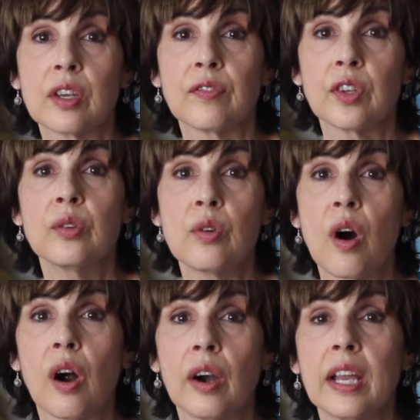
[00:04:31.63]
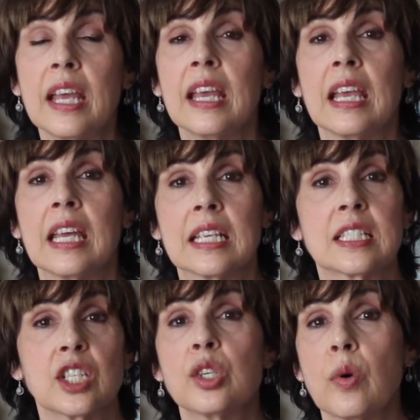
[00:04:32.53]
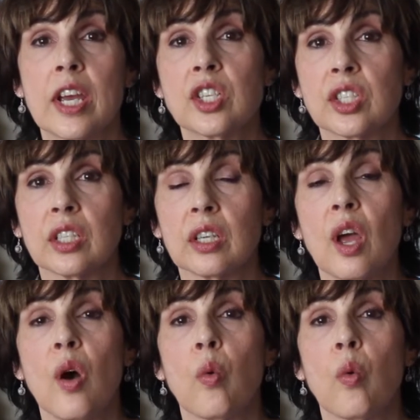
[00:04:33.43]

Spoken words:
If you are in a situation